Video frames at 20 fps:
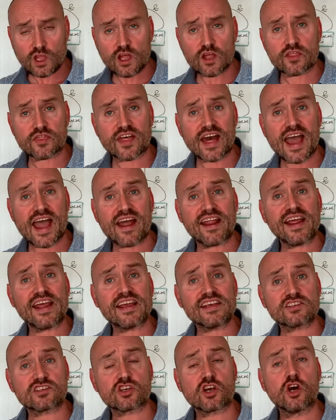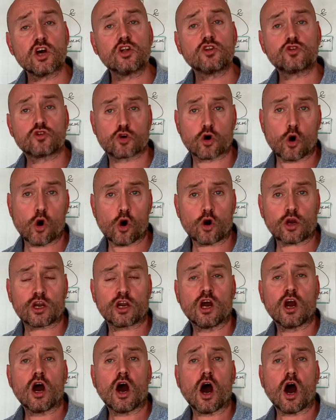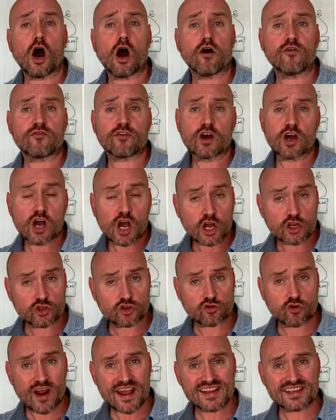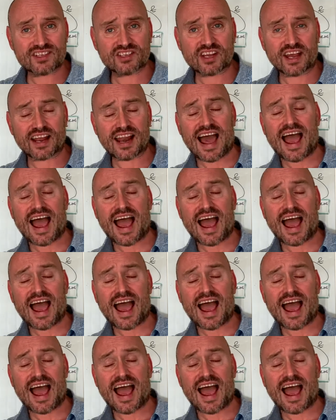there is talk of a trade sale.